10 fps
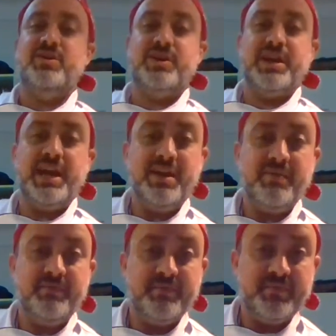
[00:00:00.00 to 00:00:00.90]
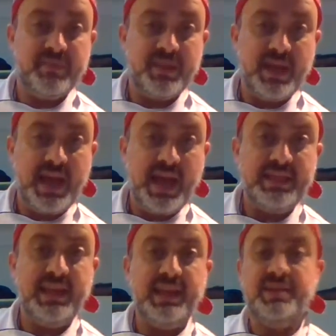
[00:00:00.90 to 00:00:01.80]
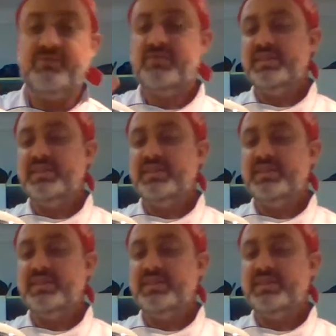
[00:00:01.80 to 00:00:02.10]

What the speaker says: time, you're going to put